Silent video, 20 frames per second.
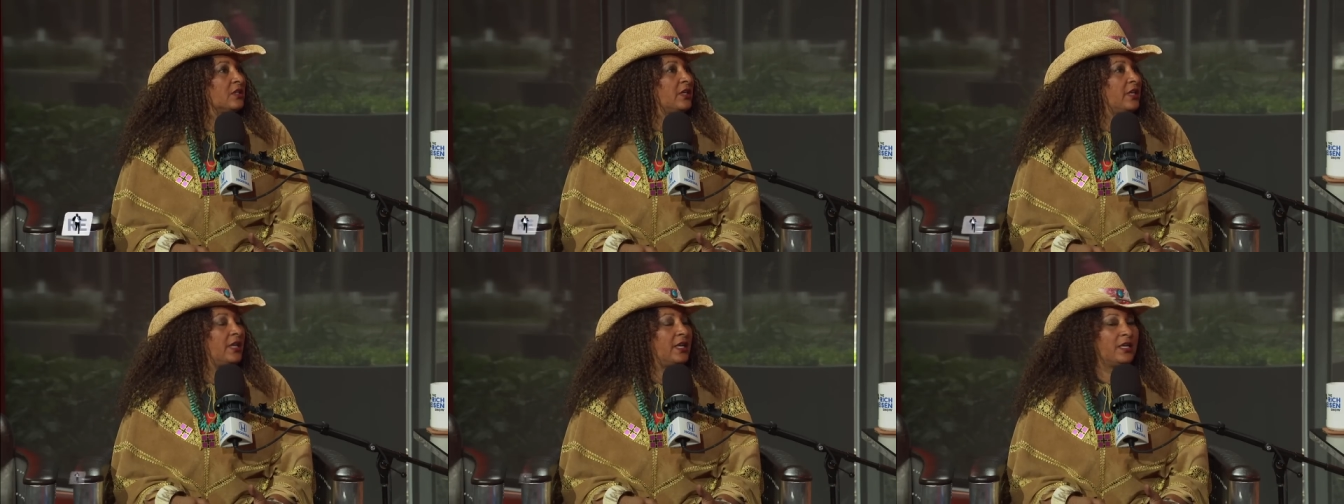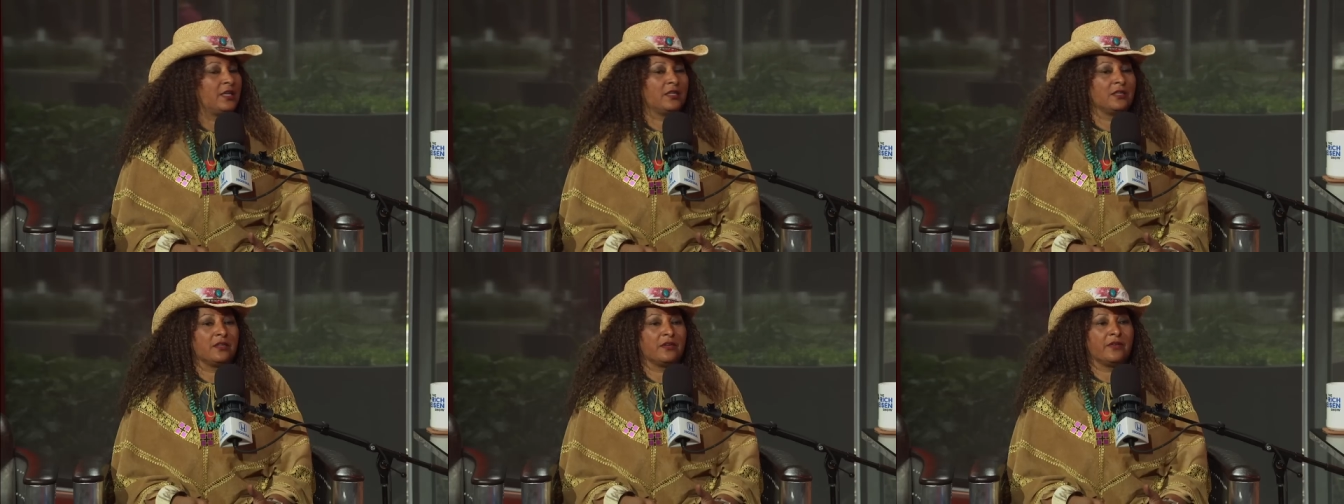
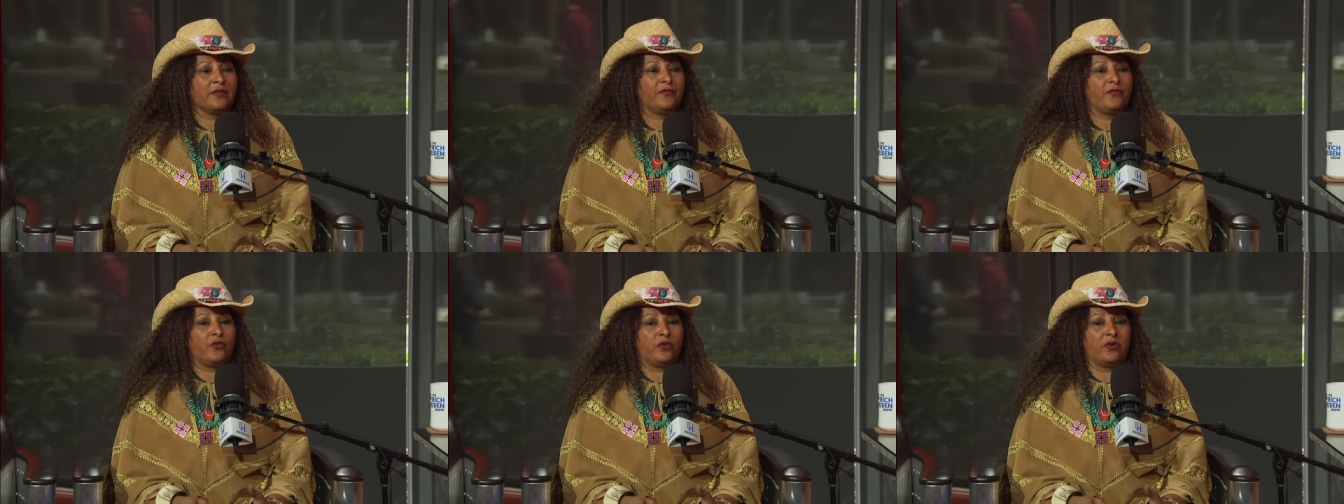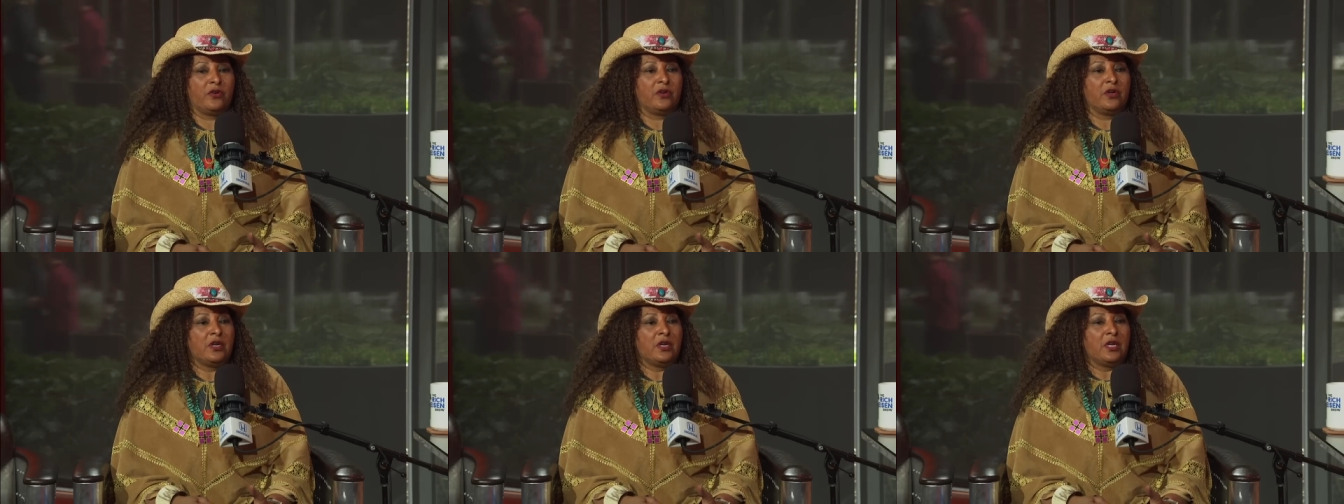And
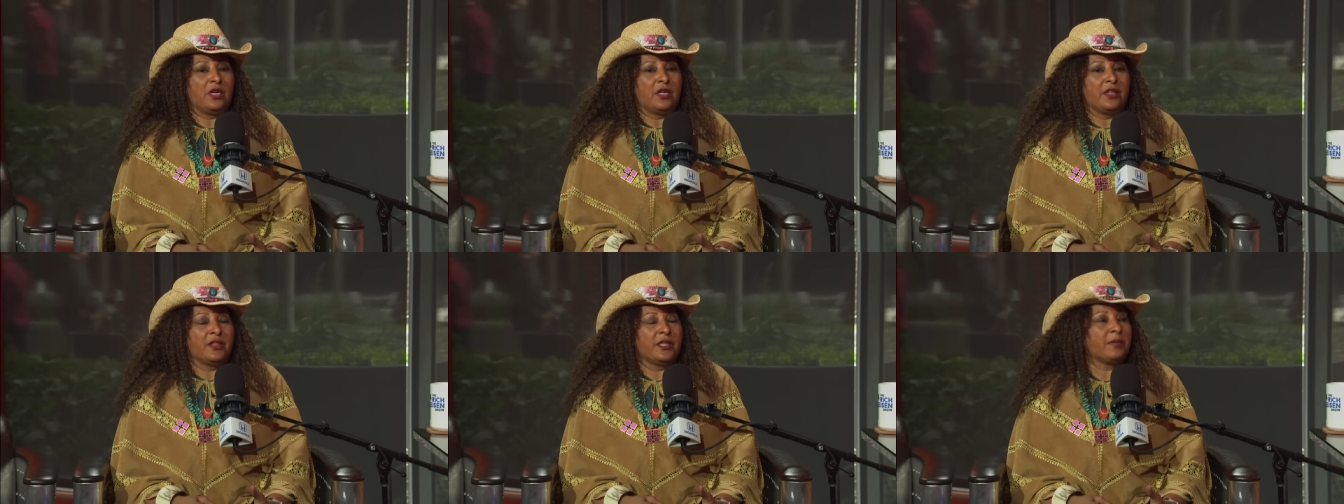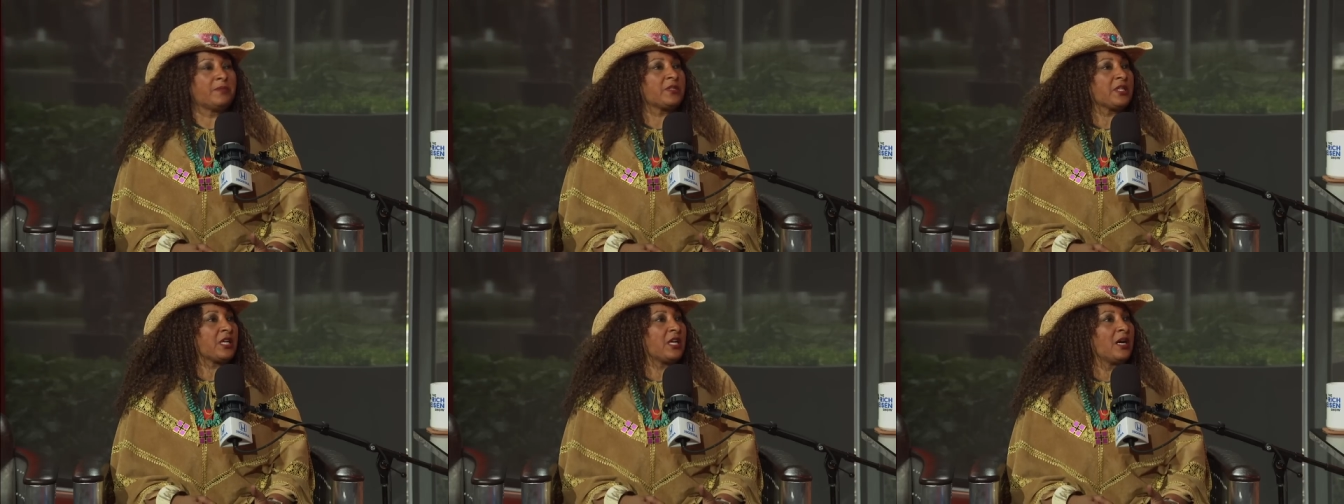for
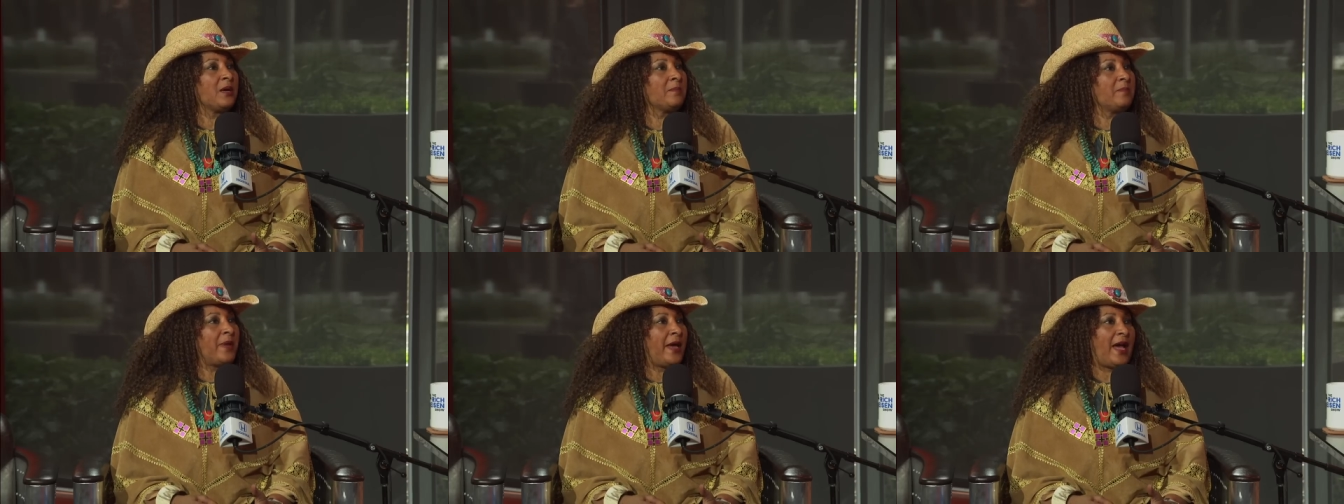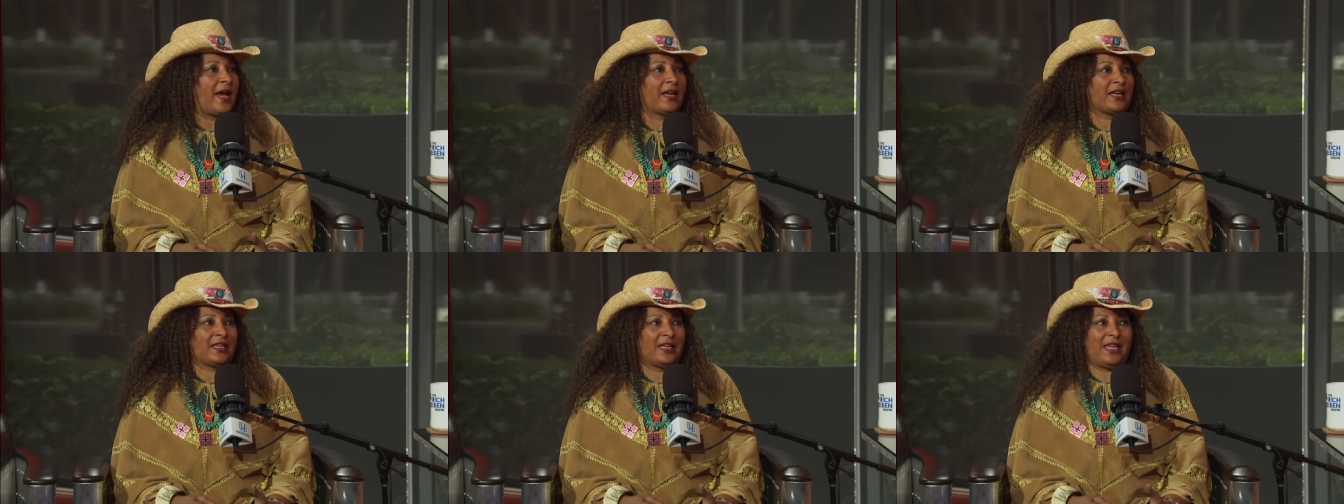them to come
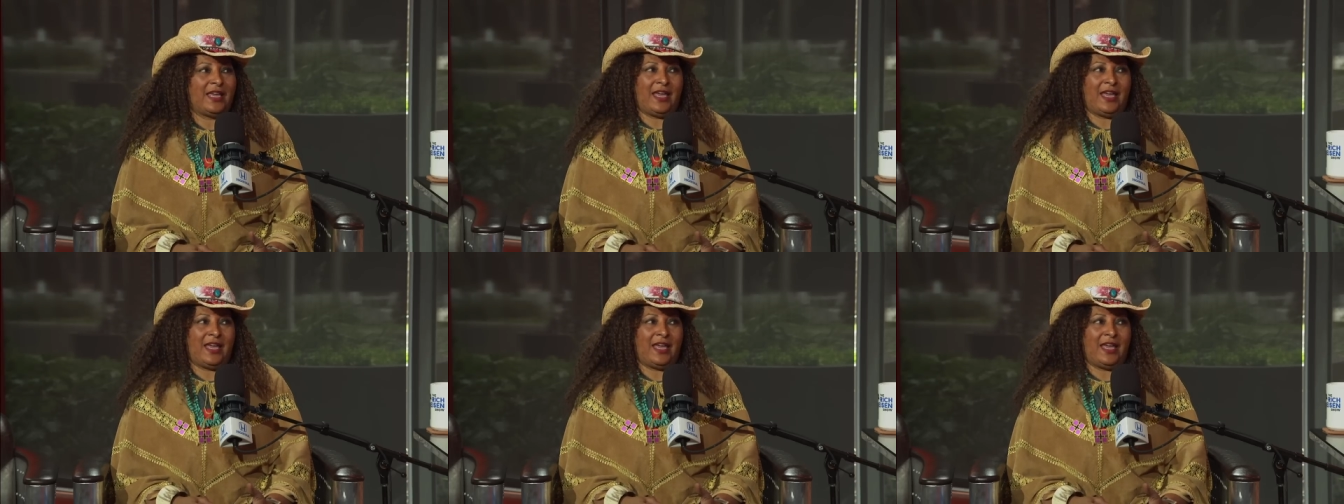back